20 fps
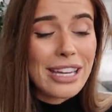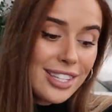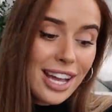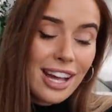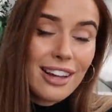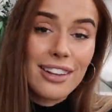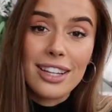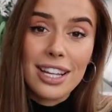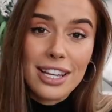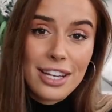So
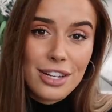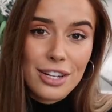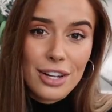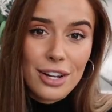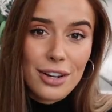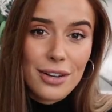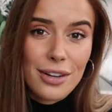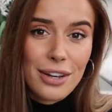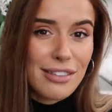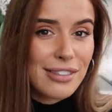yeah, I'll let you
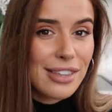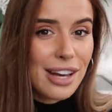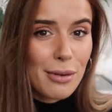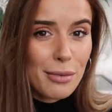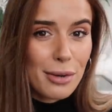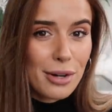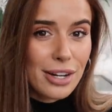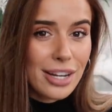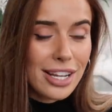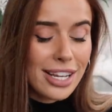know if that
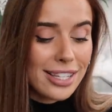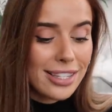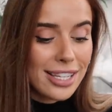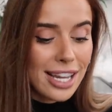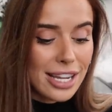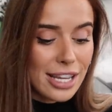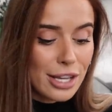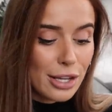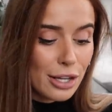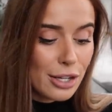one is
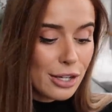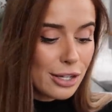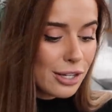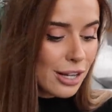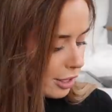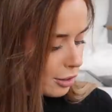any good.